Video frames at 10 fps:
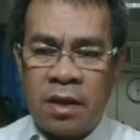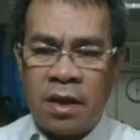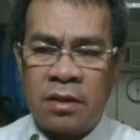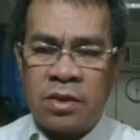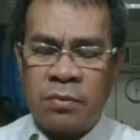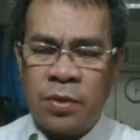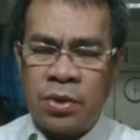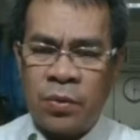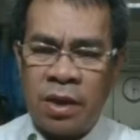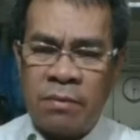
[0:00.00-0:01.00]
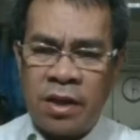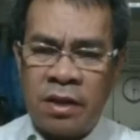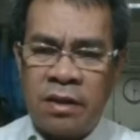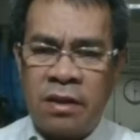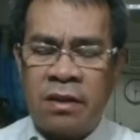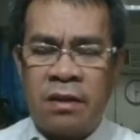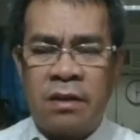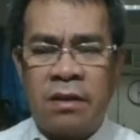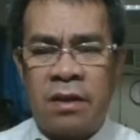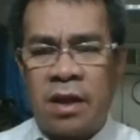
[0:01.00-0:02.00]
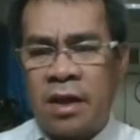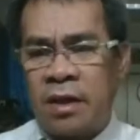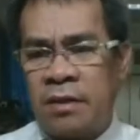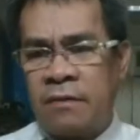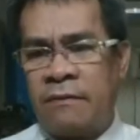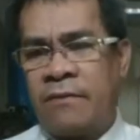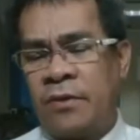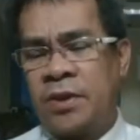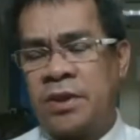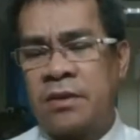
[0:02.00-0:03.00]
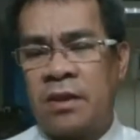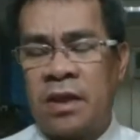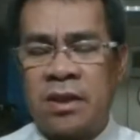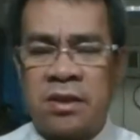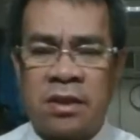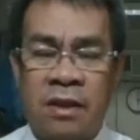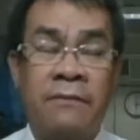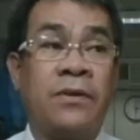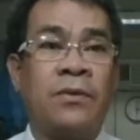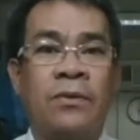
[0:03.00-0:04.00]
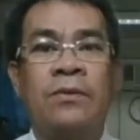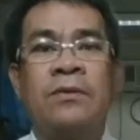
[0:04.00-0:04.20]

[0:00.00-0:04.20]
and suppose we have another force, let us say F2,